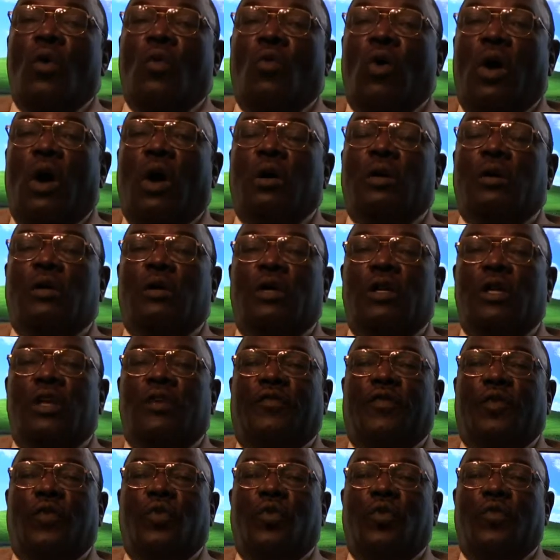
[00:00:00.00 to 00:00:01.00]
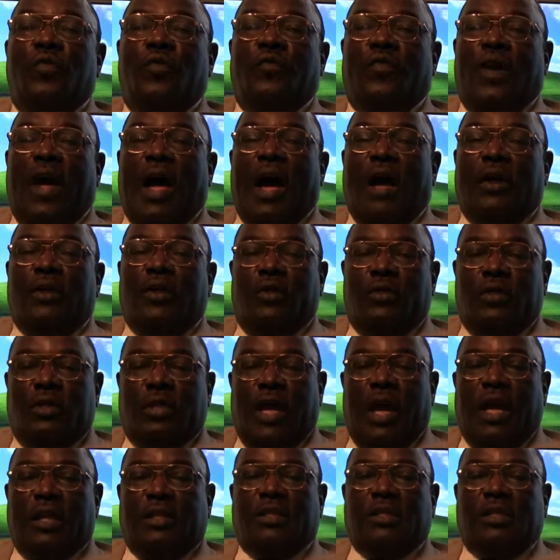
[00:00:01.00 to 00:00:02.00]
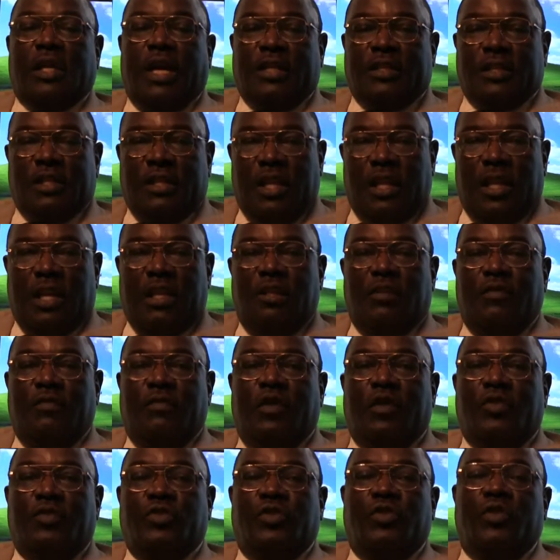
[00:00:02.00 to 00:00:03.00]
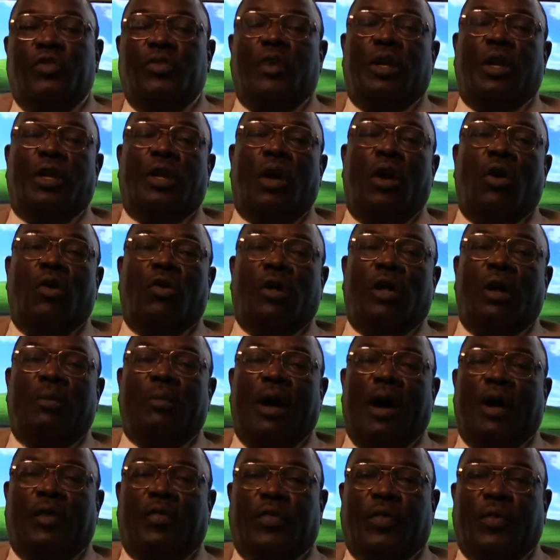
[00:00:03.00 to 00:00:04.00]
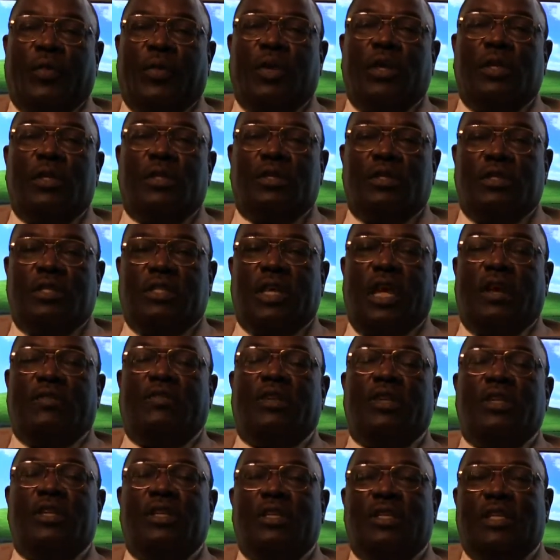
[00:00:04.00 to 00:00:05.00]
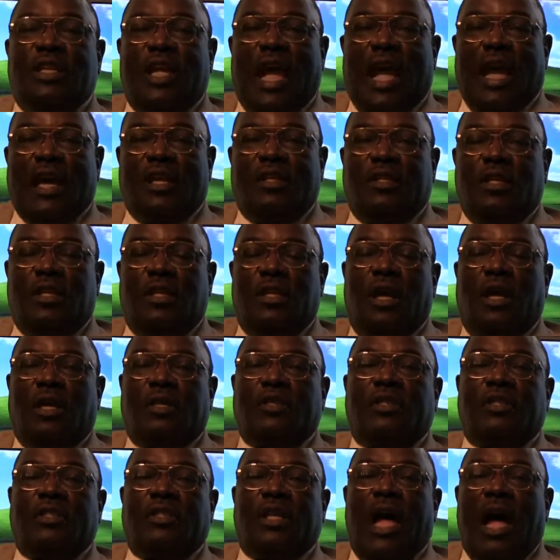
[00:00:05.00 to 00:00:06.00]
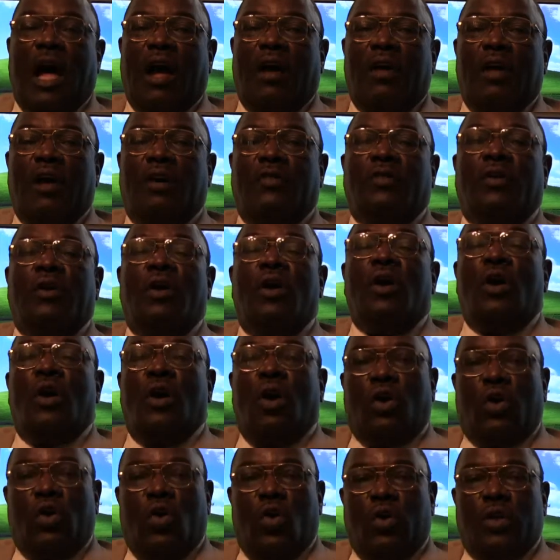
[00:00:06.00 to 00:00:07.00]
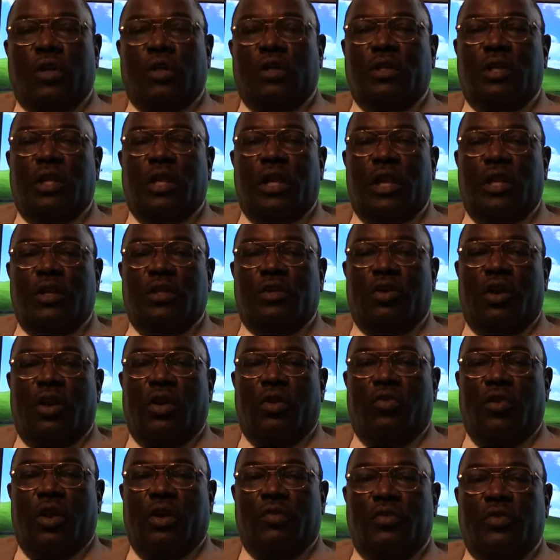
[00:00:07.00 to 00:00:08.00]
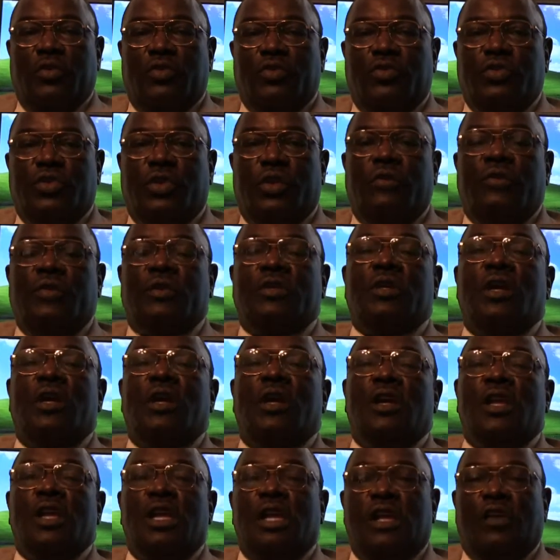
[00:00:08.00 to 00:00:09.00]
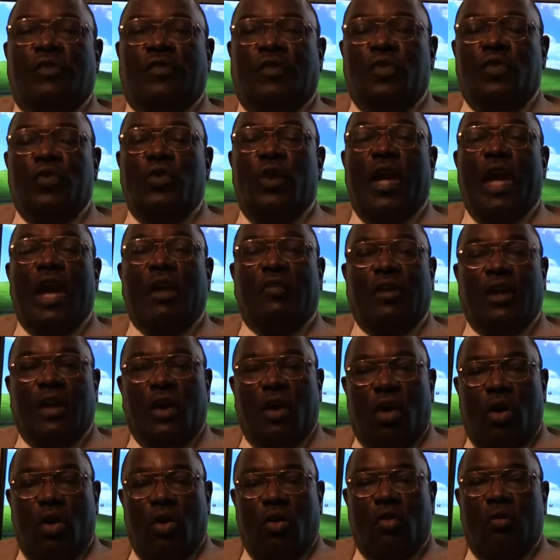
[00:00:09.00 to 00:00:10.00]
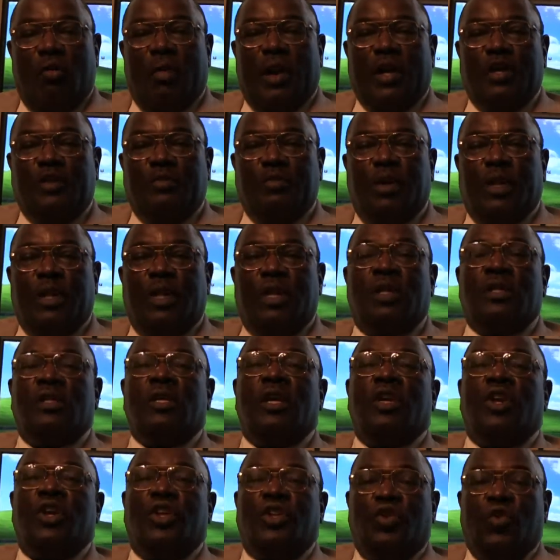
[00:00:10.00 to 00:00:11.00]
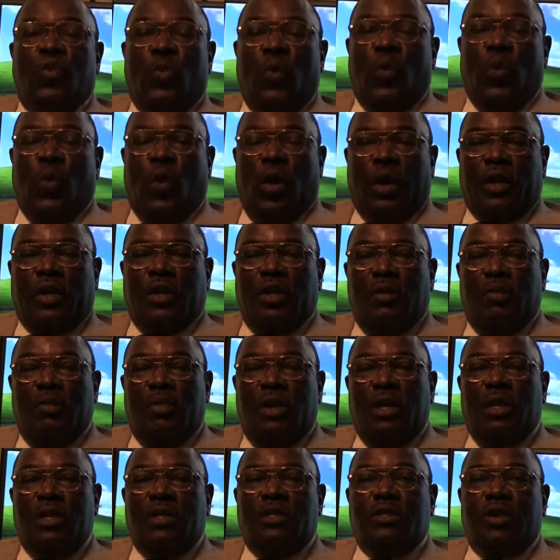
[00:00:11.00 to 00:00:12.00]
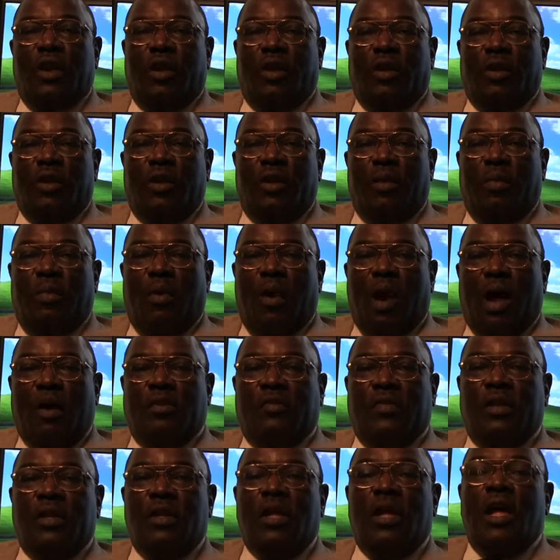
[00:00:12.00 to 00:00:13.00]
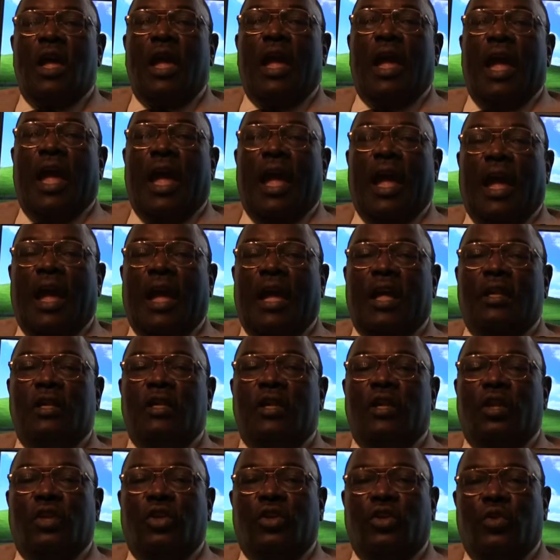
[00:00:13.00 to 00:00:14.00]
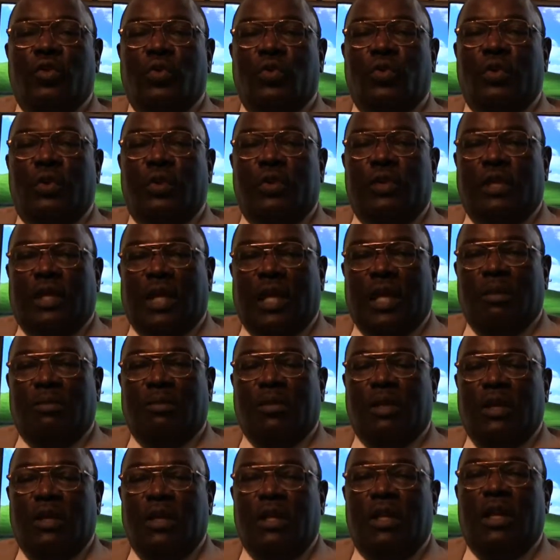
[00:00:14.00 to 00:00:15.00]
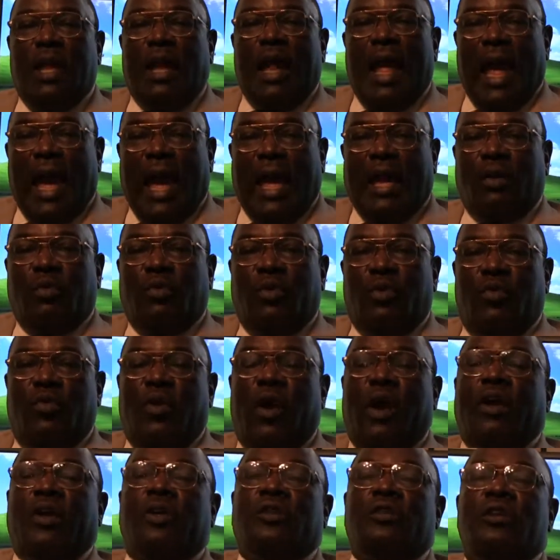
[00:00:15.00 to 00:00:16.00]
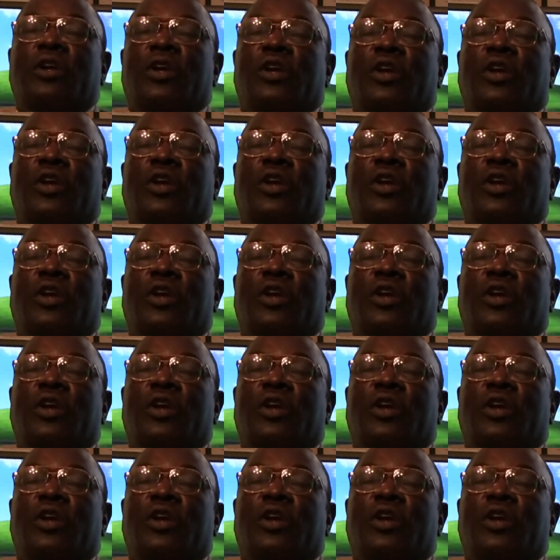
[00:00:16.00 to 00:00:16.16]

Well, if you file your taxes as an individual, you get only about 3 to 7 tax deductions. However, according to the Internal Revenue Service, if you have a home-based business, you work your business to earn a profit, and you keep good, adequate records,